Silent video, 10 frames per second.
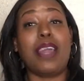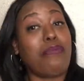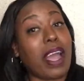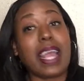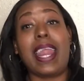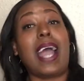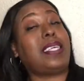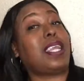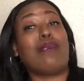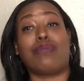recognized
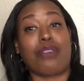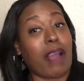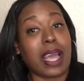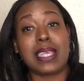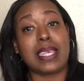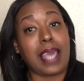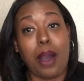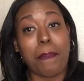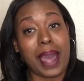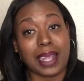that he was crazy as
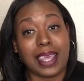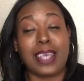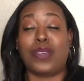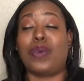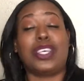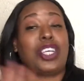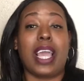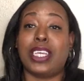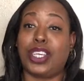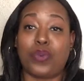hell back then, so he's
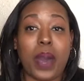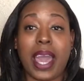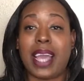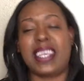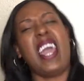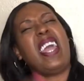changed his ways.